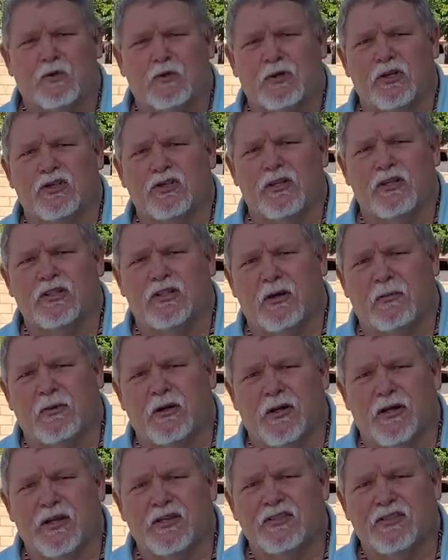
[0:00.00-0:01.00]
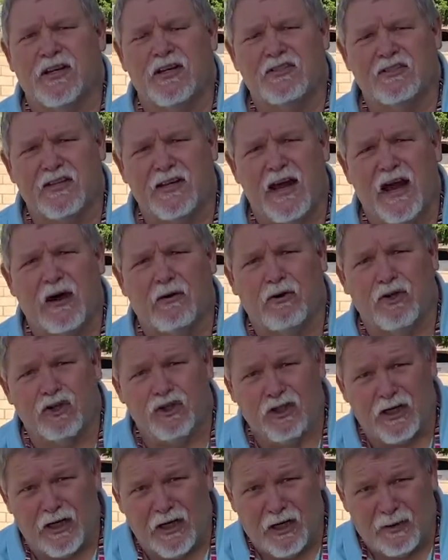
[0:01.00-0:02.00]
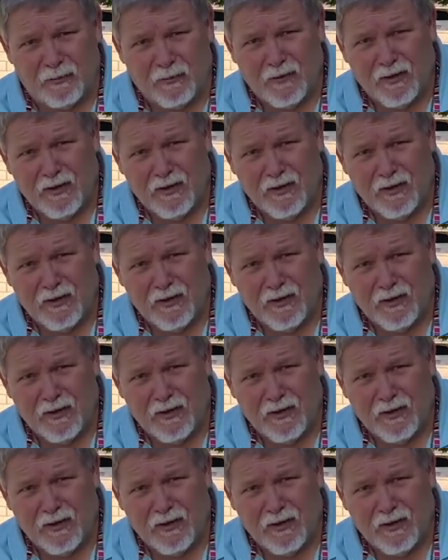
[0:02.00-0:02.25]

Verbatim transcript: we just need somebody to say, sit down and shut up.